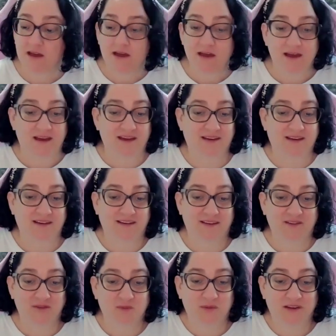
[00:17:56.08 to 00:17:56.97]

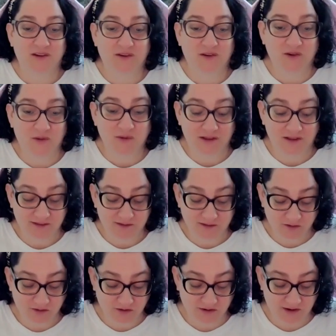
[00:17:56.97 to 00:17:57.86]
and we are going to
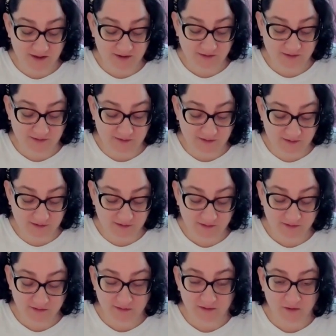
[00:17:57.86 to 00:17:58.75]
learn how to sit in
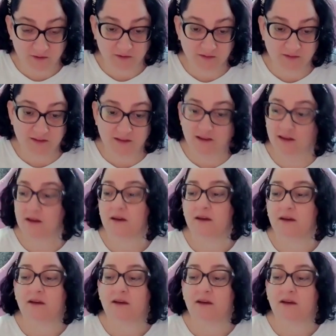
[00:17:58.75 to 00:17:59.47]
uncertainty,